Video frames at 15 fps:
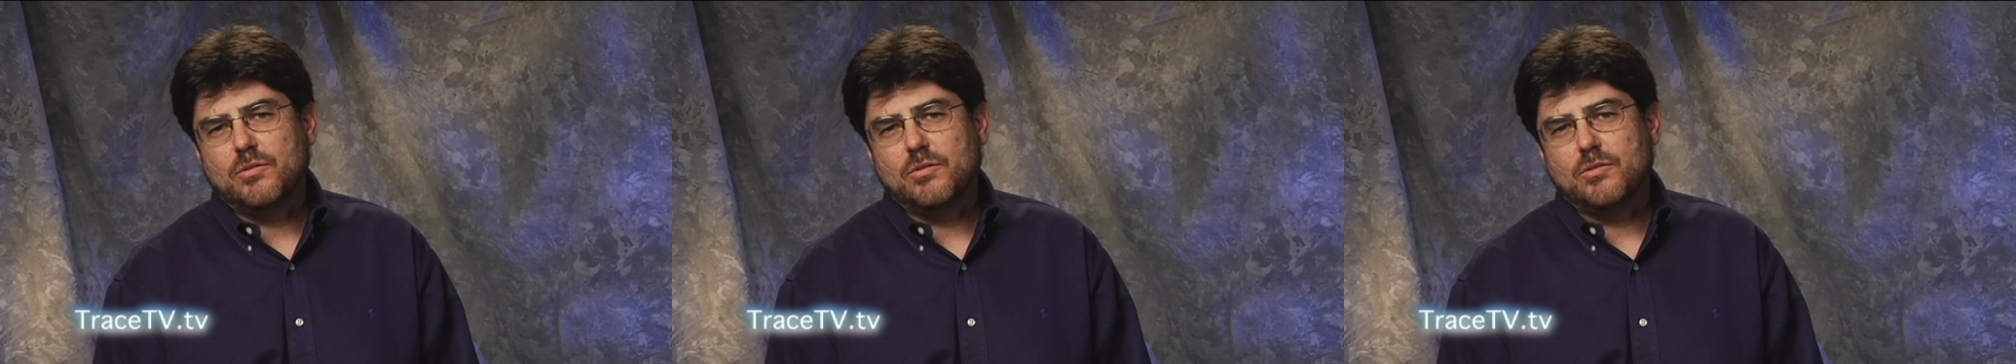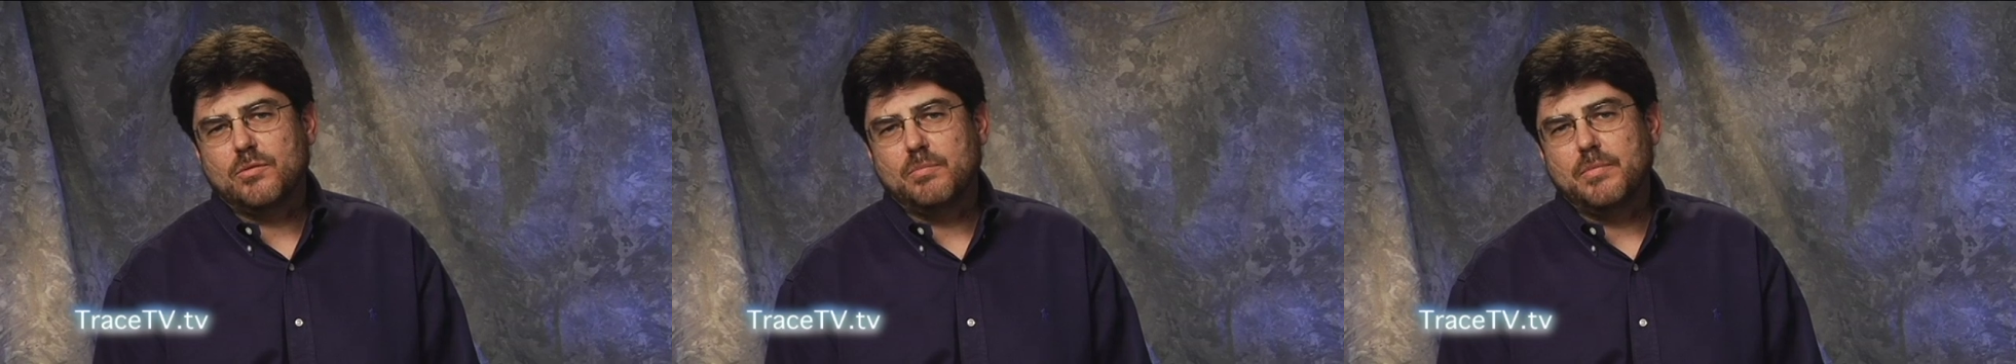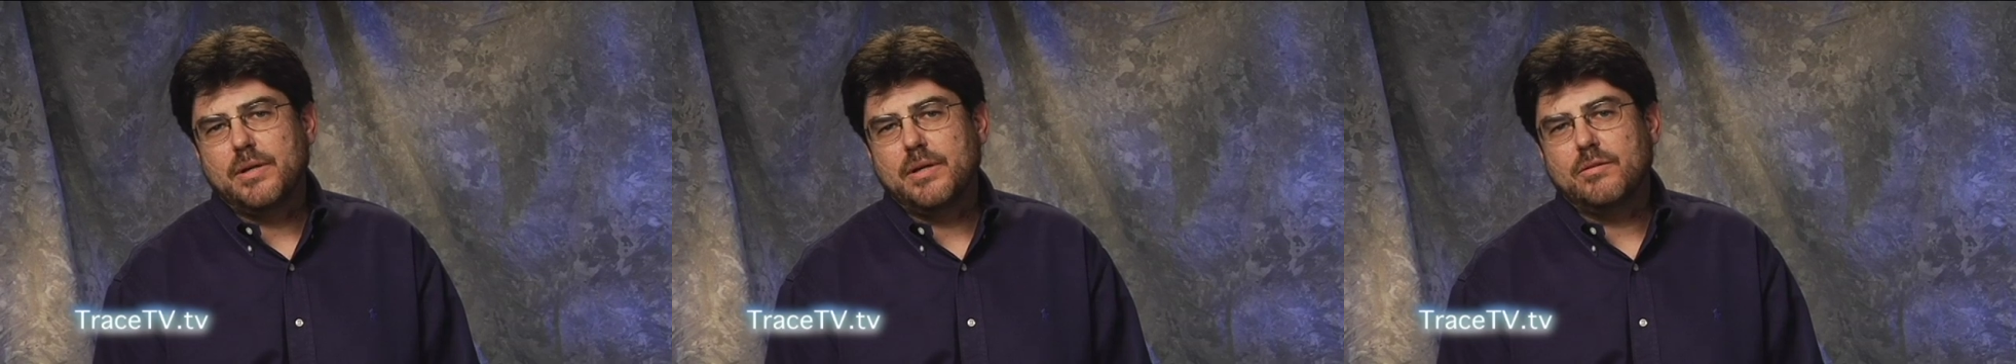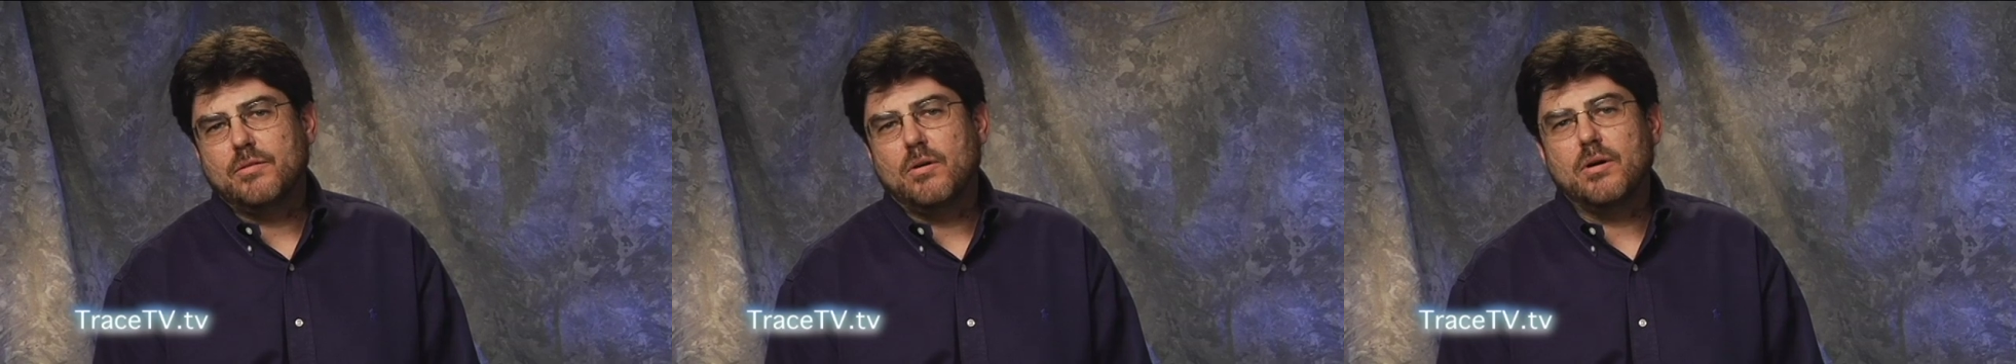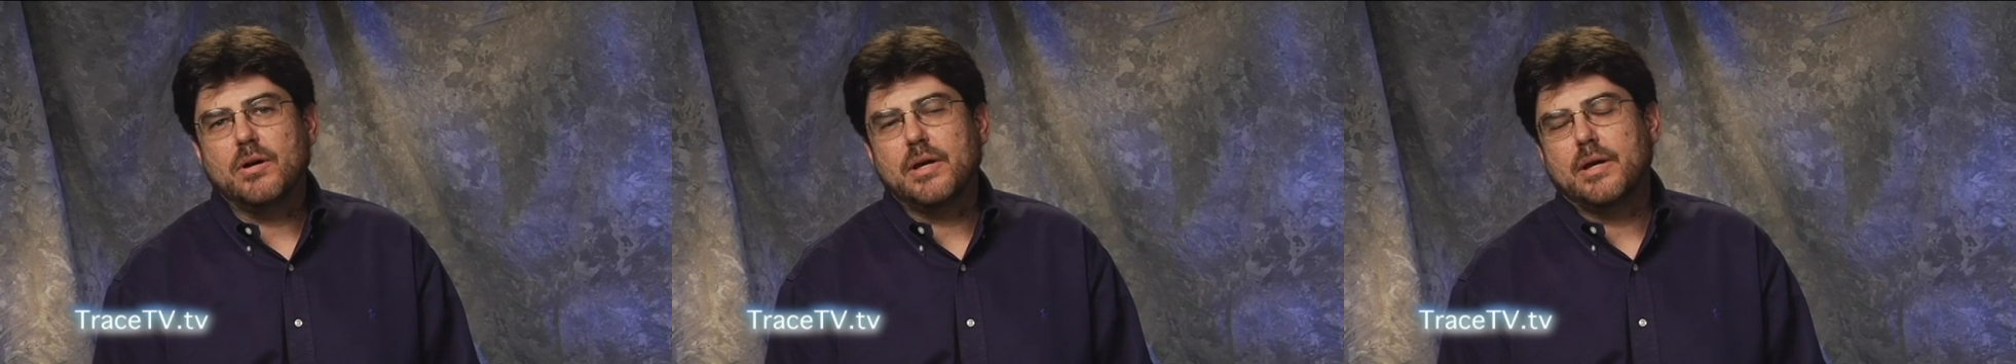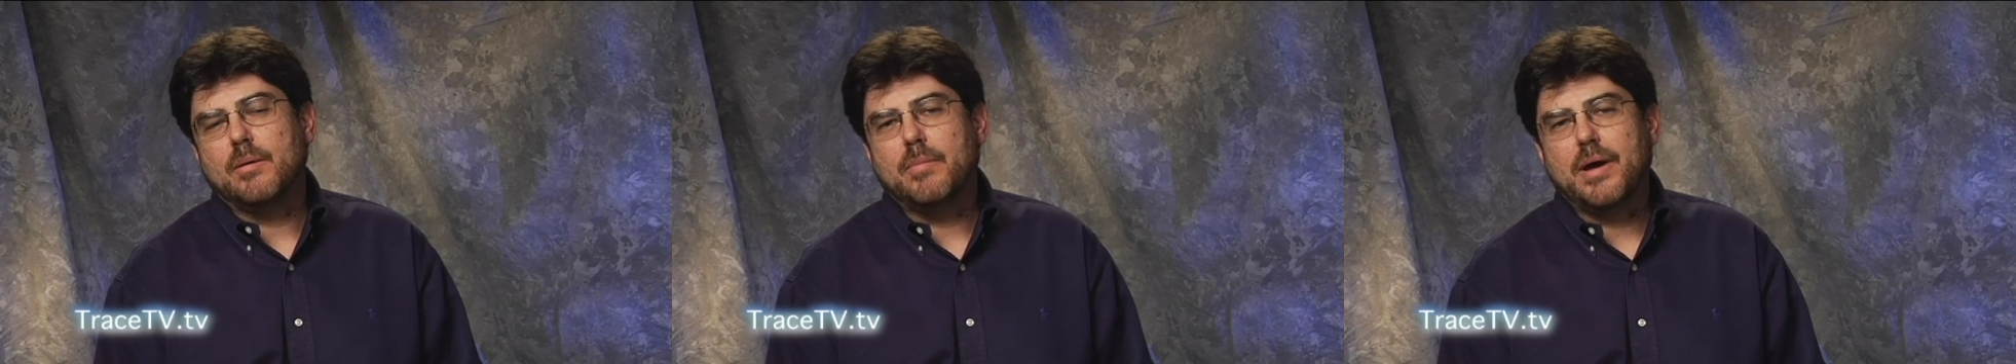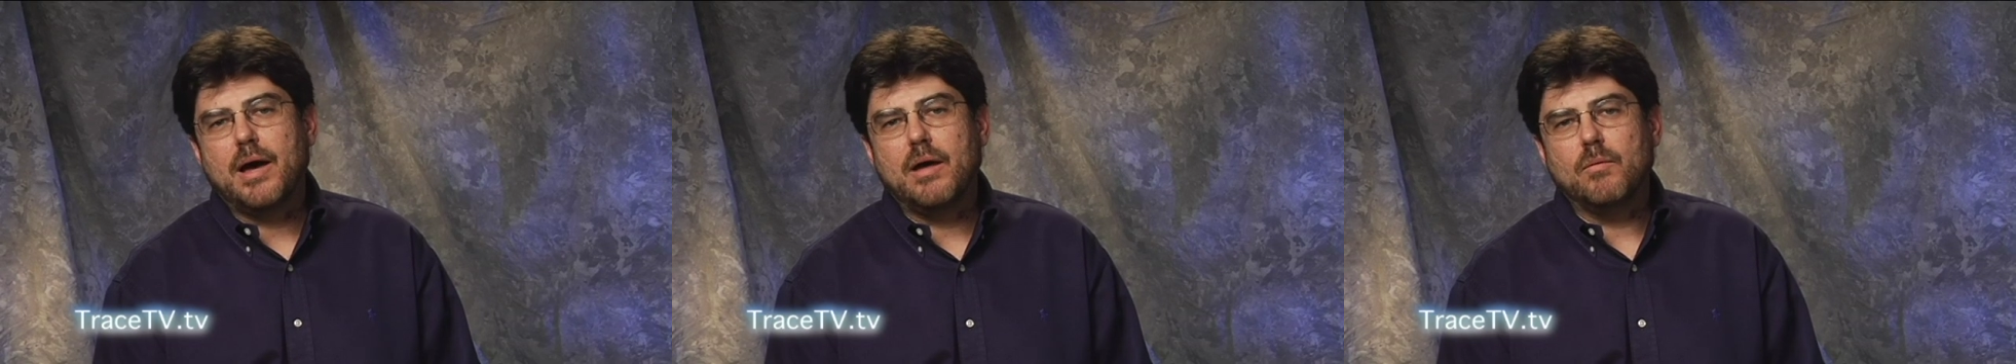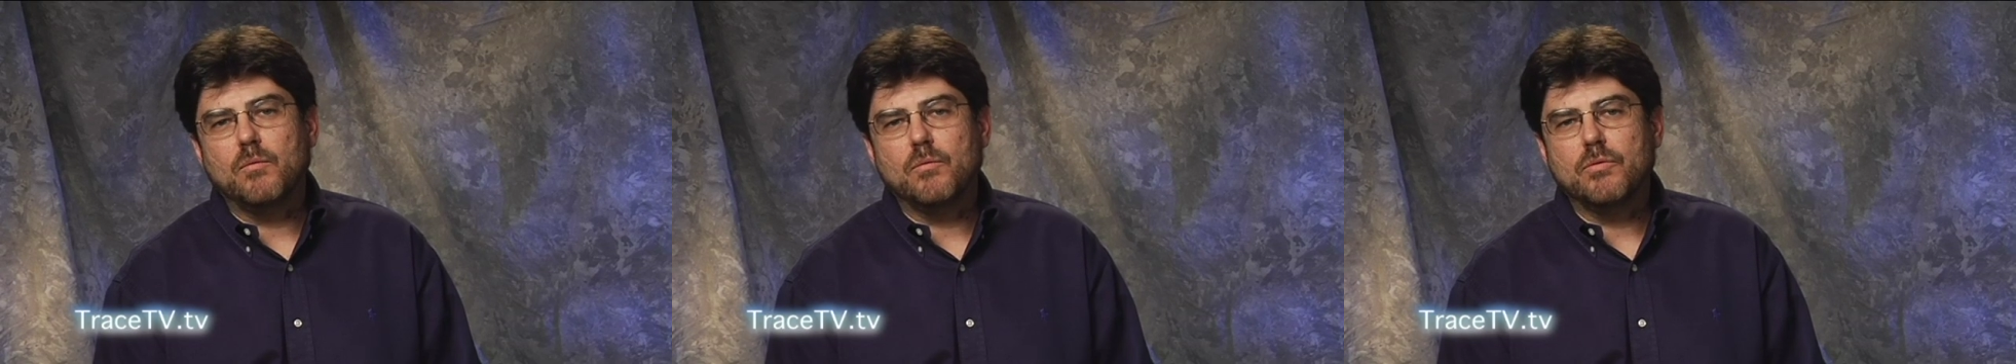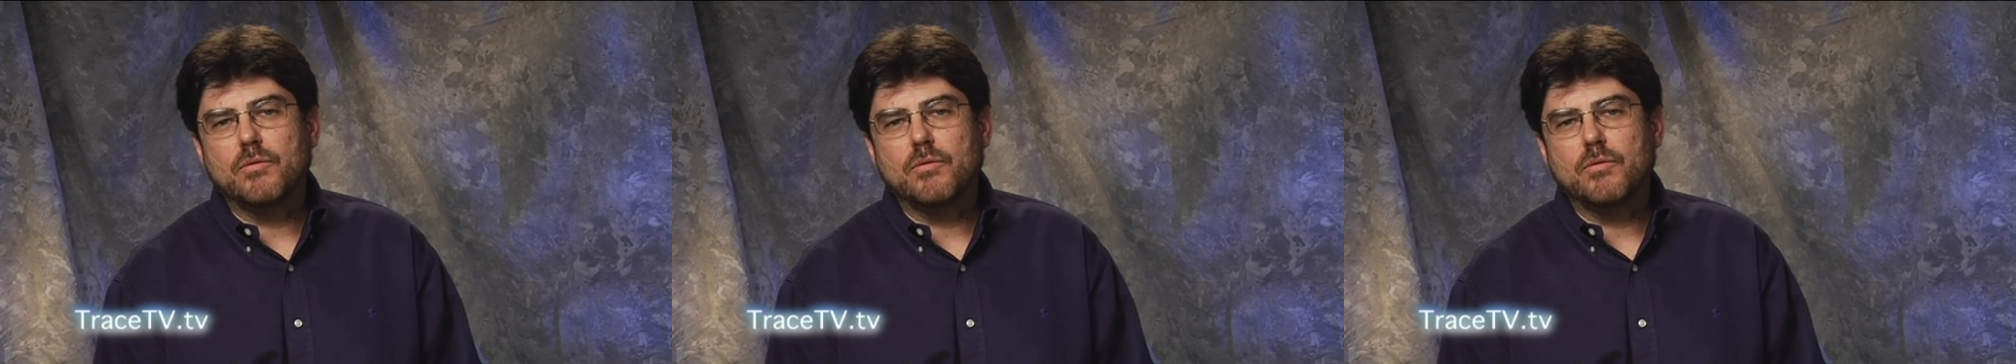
just me talking about